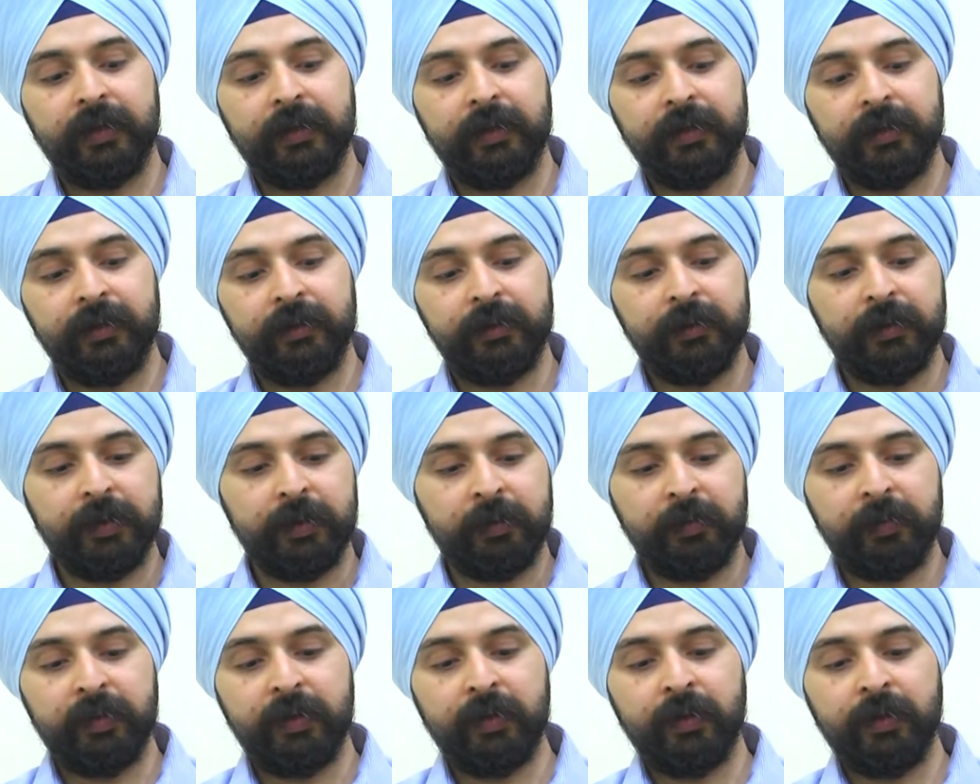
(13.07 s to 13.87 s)
you know,
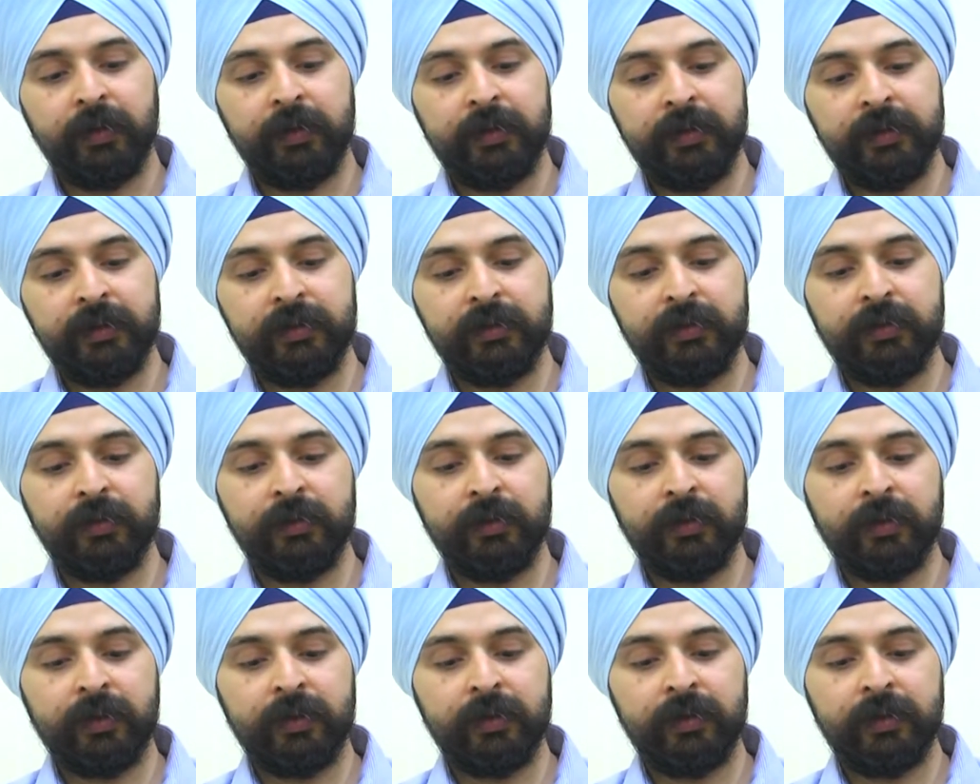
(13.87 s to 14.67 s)
employees do
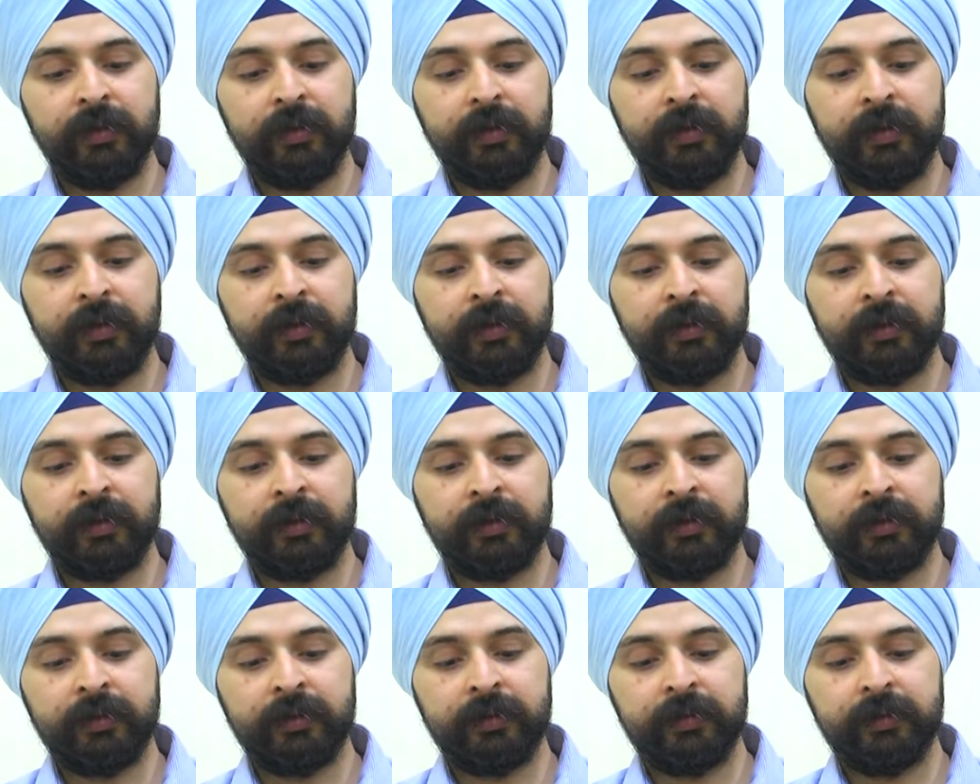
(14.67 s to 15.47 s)
not
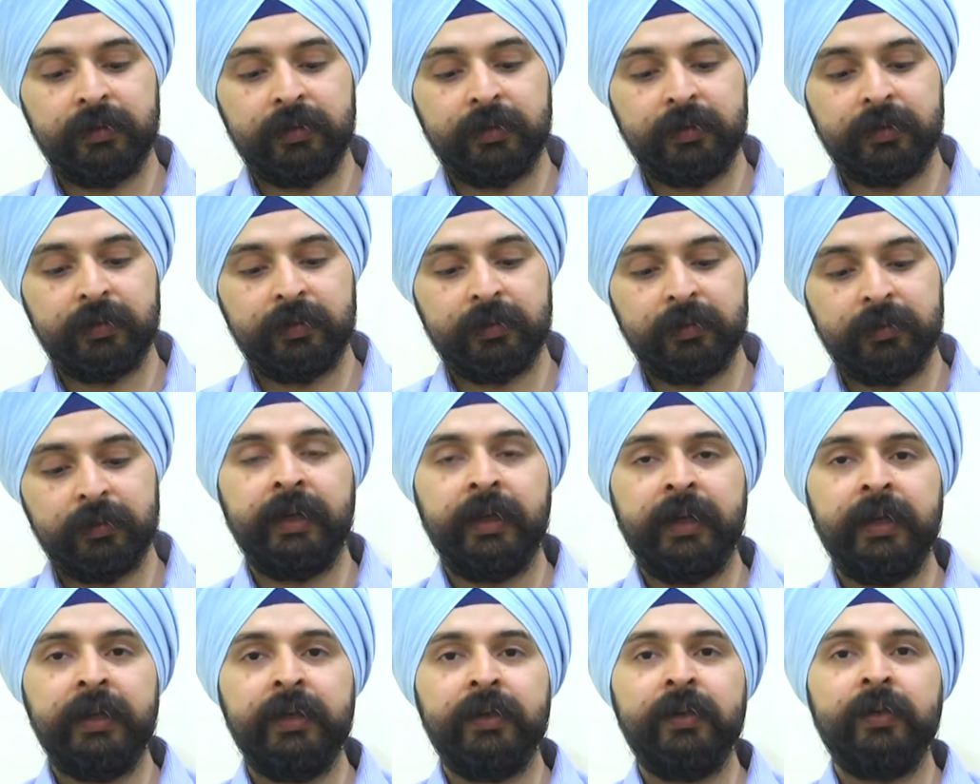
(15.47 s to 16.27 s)

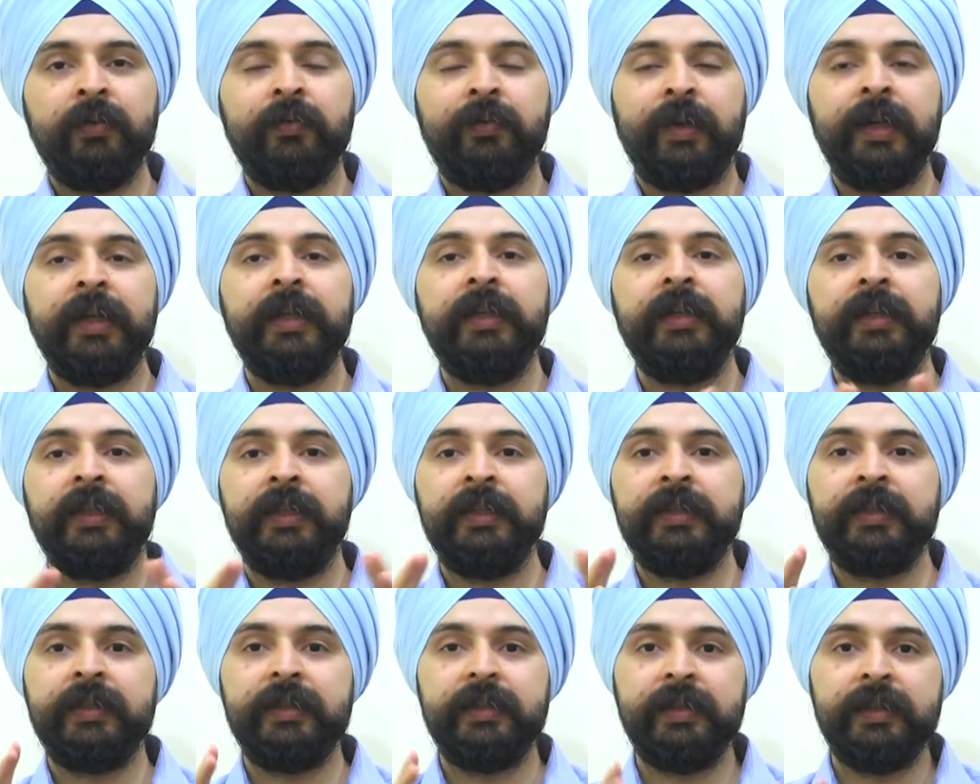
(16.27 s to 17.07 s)
and you know, while
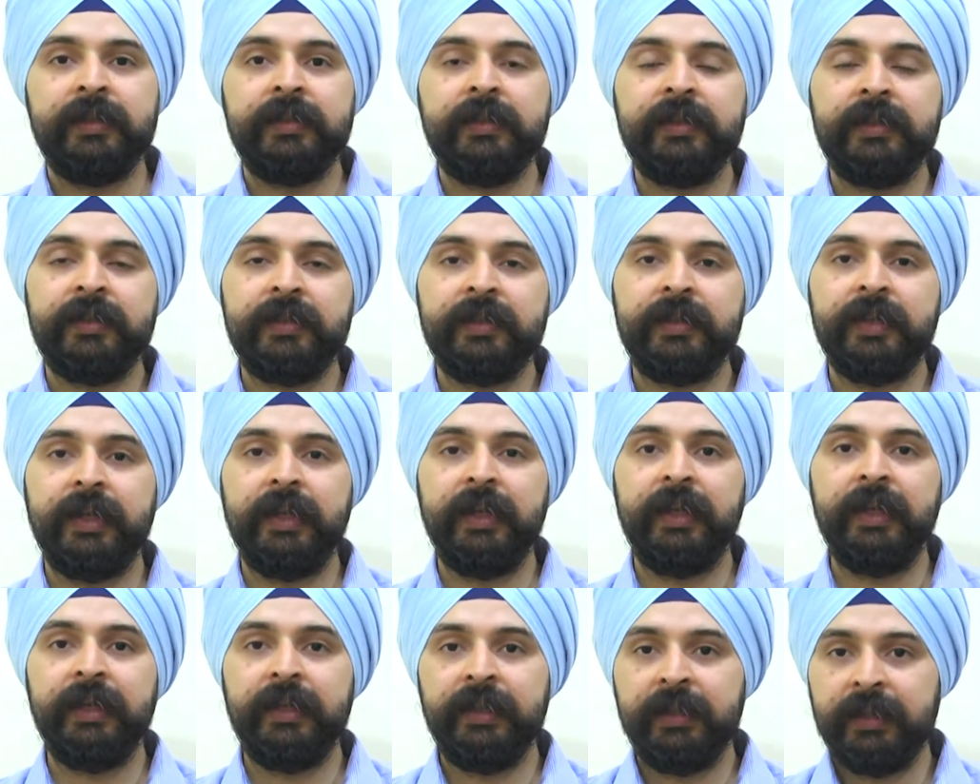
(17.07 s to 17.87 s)
this is a
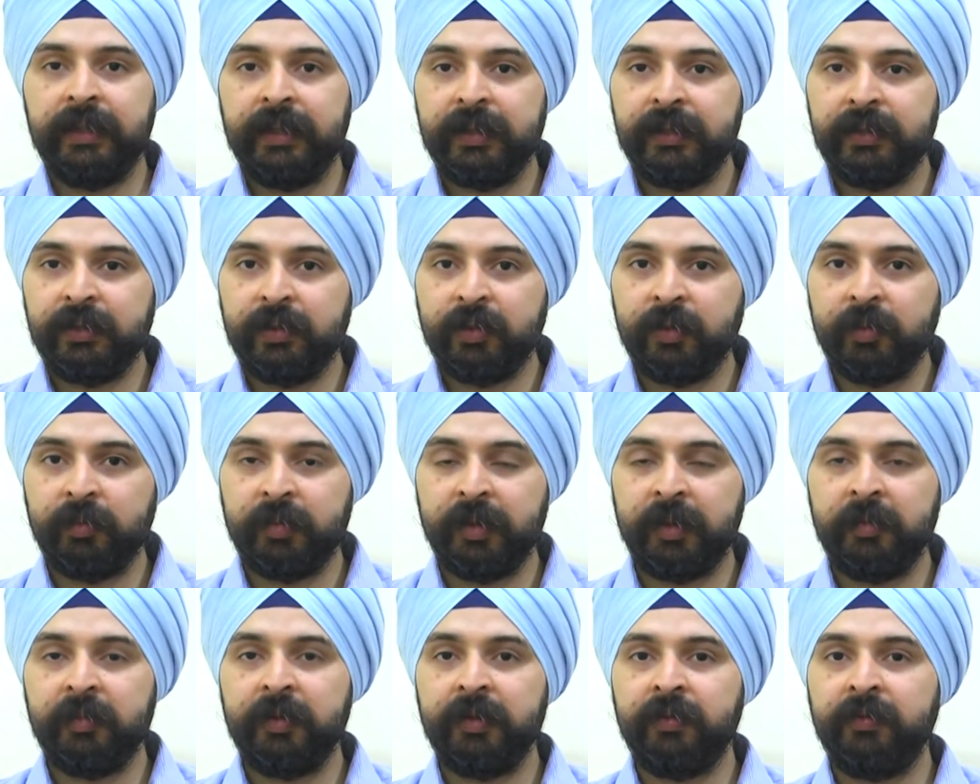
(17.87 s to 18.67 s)
saying that, you know,
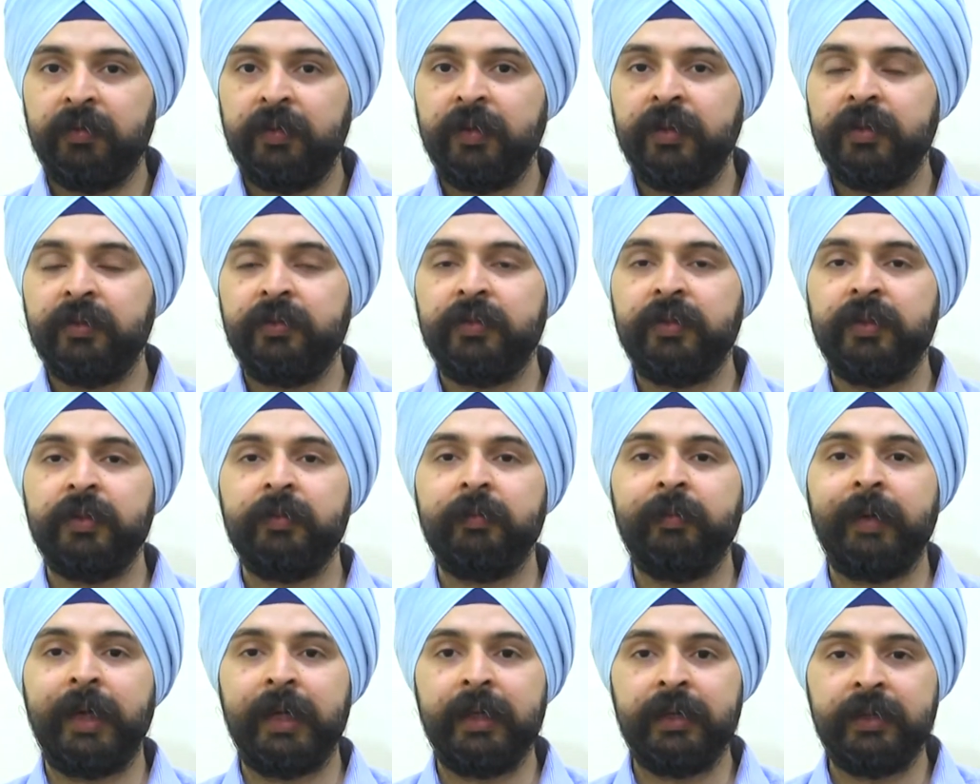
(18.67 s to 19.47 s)
people work for
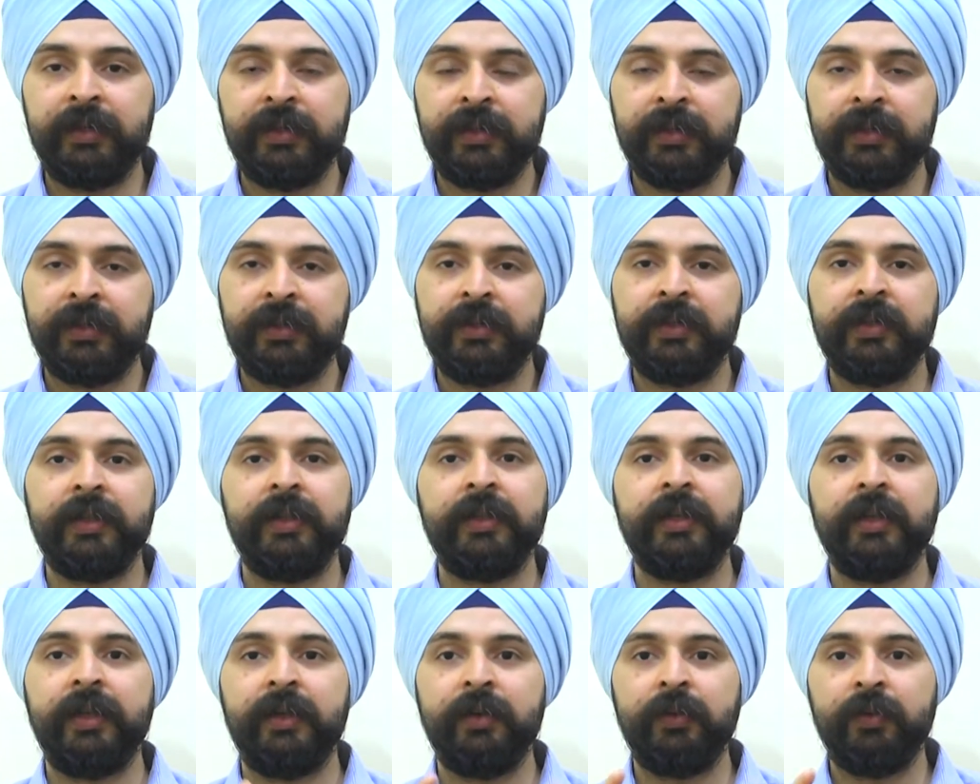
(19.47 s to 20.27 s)
managers
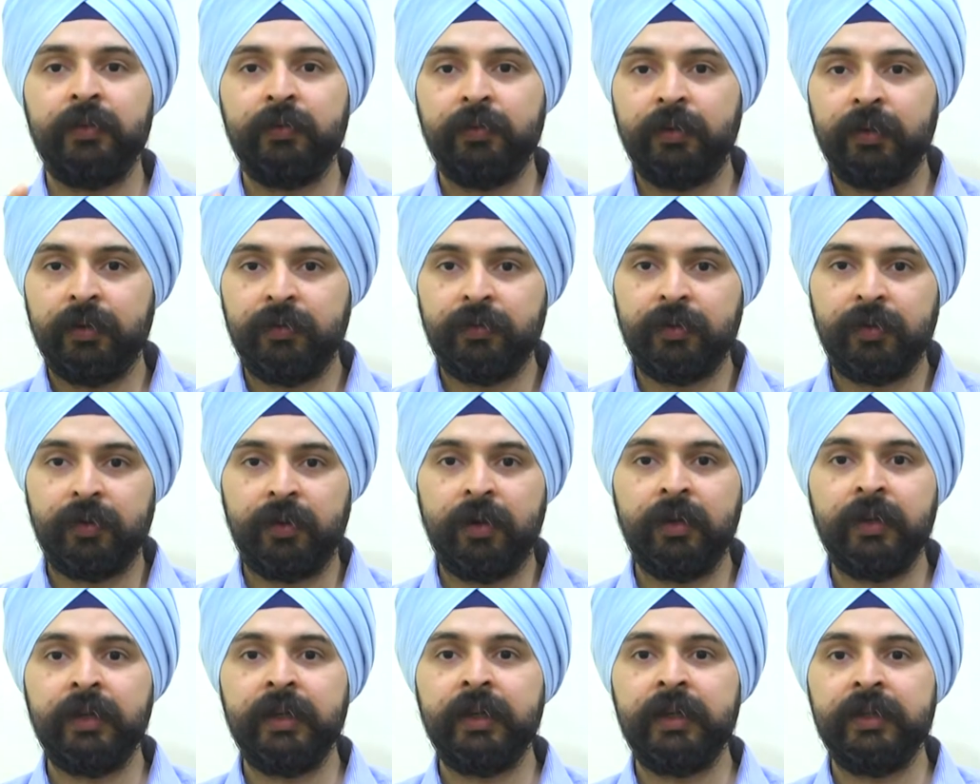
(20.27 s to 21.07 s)
and they don't work for
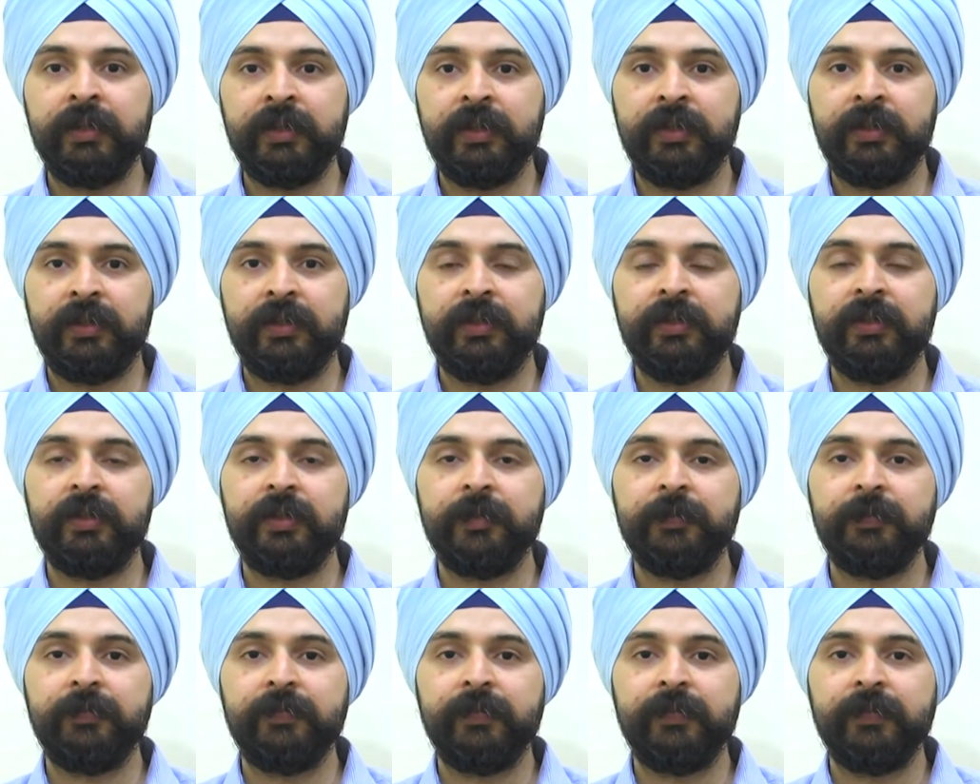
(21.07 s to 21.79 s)
organizations,